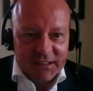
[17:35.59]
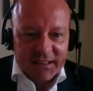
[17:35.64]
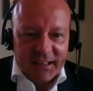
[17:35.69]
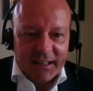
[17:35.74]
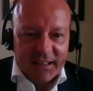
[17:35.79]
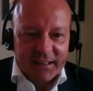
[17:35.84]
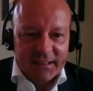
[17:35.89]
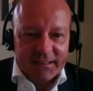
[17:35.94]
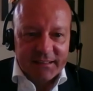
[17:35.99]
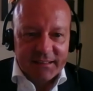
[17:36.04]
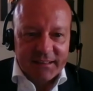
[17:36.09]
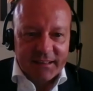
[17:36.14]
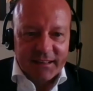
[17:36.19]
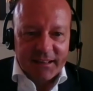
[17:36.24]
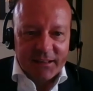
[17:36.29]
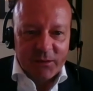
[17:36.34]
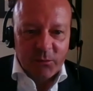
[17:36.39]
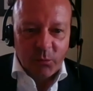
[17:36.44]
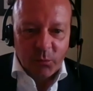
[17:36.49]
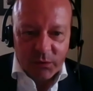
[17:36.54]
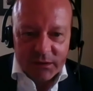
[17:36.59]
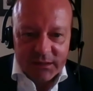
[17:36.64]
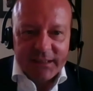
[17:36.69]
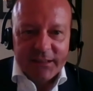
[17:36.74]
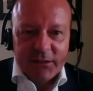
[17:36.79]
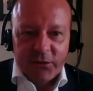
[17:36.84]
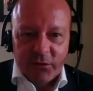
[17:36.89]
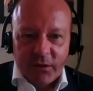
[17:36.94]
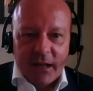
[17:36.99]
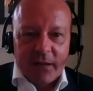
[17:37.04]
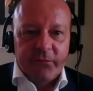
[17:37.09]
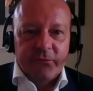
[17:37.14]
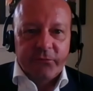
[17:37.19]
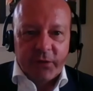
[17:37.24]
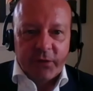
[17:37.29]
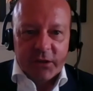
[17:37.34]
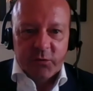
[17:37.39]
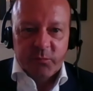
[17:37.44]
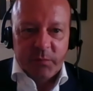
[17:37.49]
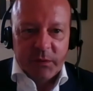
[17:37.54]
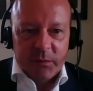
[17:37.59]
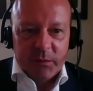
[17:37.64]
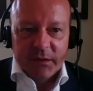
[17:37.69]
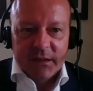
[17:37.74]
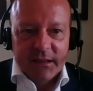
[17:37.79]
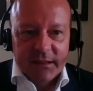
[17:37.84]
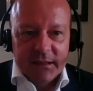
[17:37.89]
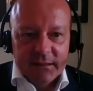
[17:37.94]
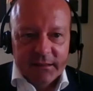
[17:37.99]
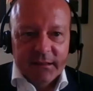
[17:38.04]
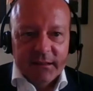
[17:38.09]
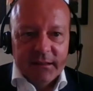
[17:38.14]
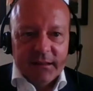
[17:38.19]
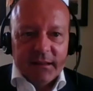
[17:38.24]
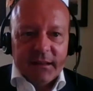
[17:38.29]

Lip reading: and we will need to have fresh people in